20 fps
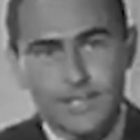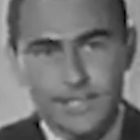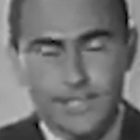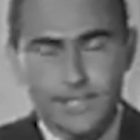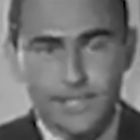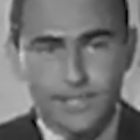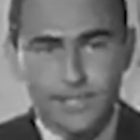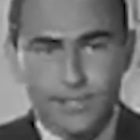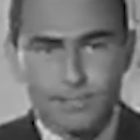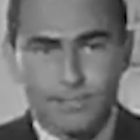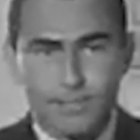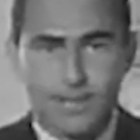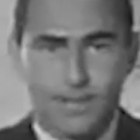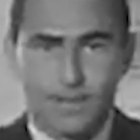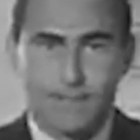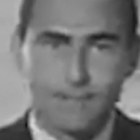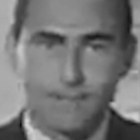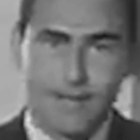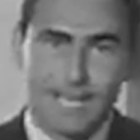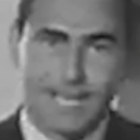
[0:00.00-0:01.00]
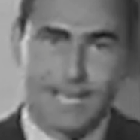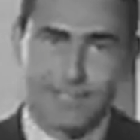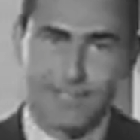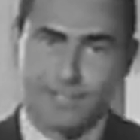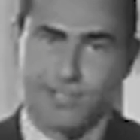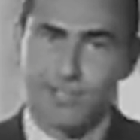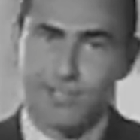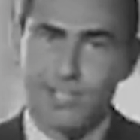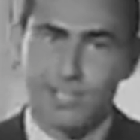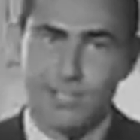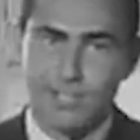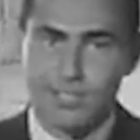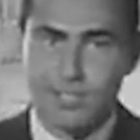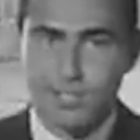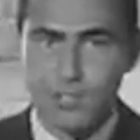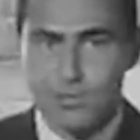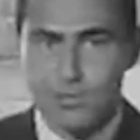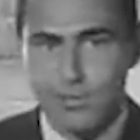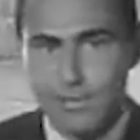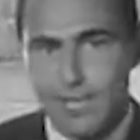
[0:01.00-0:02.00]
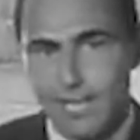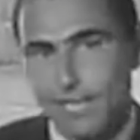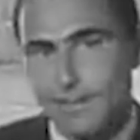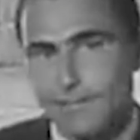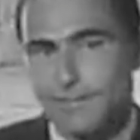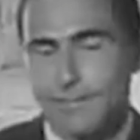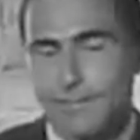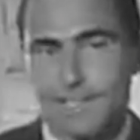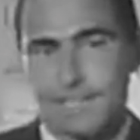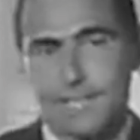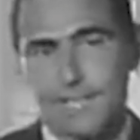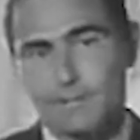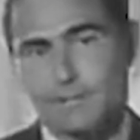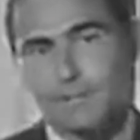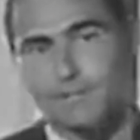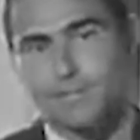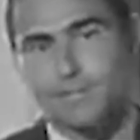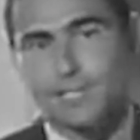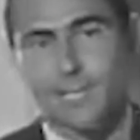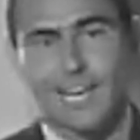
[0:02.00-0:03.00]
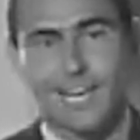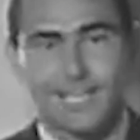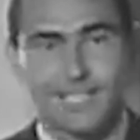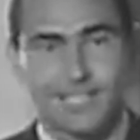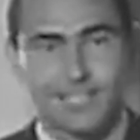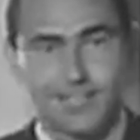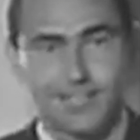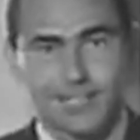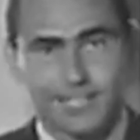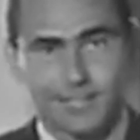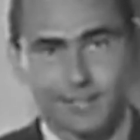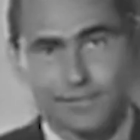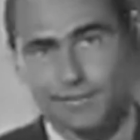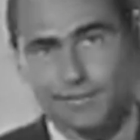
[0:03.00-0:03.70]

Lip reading: through scenarios involving extraterrestrials and time travel.